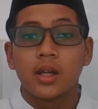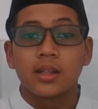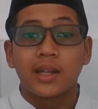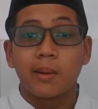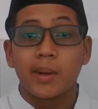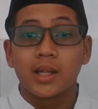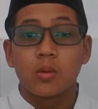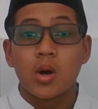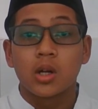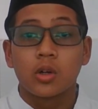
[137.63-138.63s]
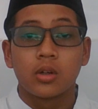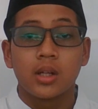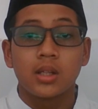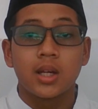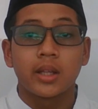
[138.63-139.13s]
it can make the one who
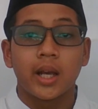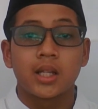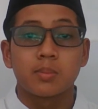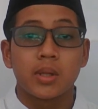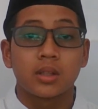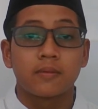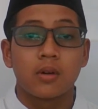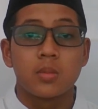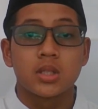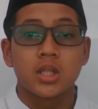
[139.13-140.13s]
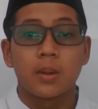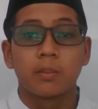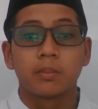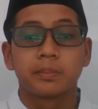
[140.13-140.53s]
did get expelled from Islam.